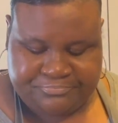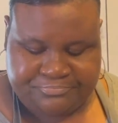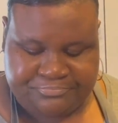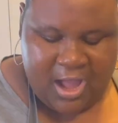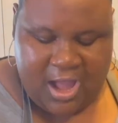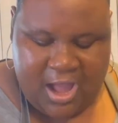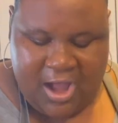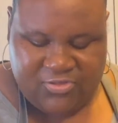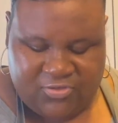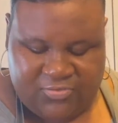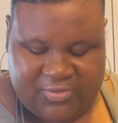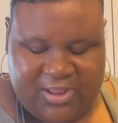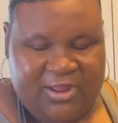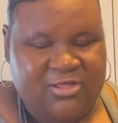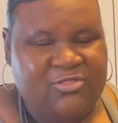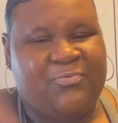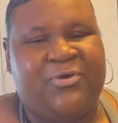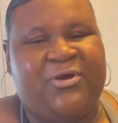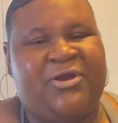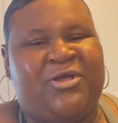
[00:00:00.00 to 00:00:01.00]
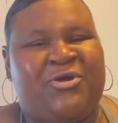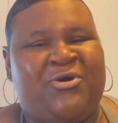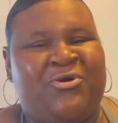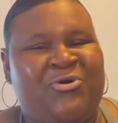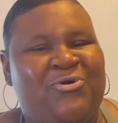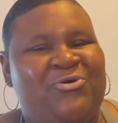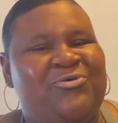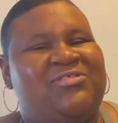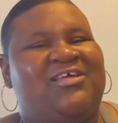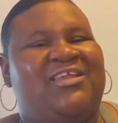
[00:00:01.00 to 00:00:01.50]
I also think it's pretty
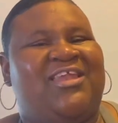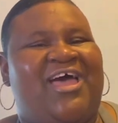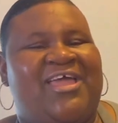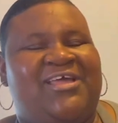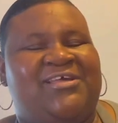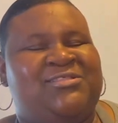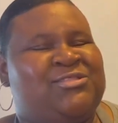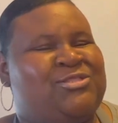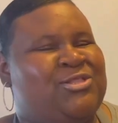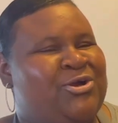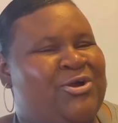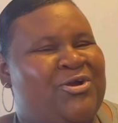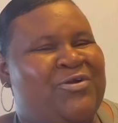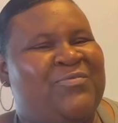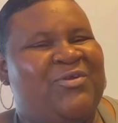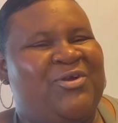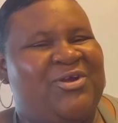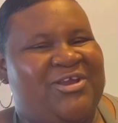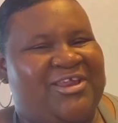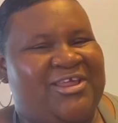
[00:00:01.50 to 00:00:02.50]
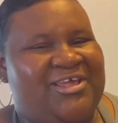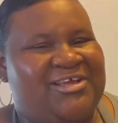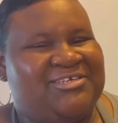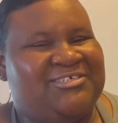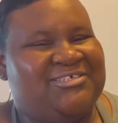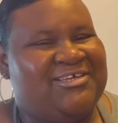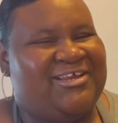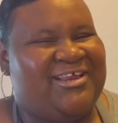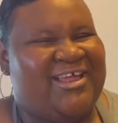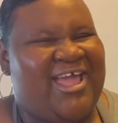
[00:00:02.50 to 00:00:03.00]
cool to like serve your dish
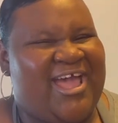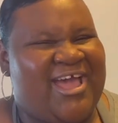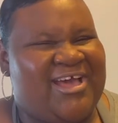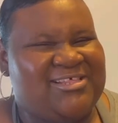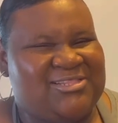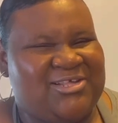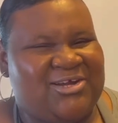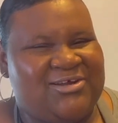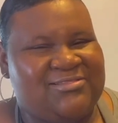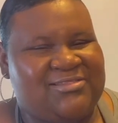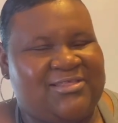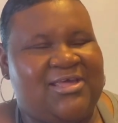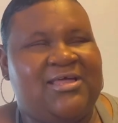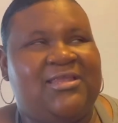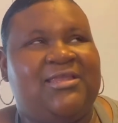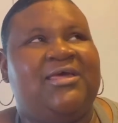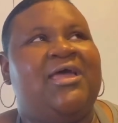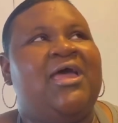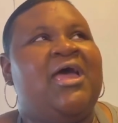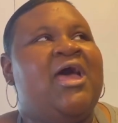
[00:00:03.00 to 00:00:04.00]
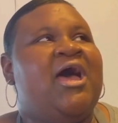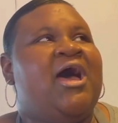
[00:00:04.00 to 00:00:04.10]
in a cast iron skillet.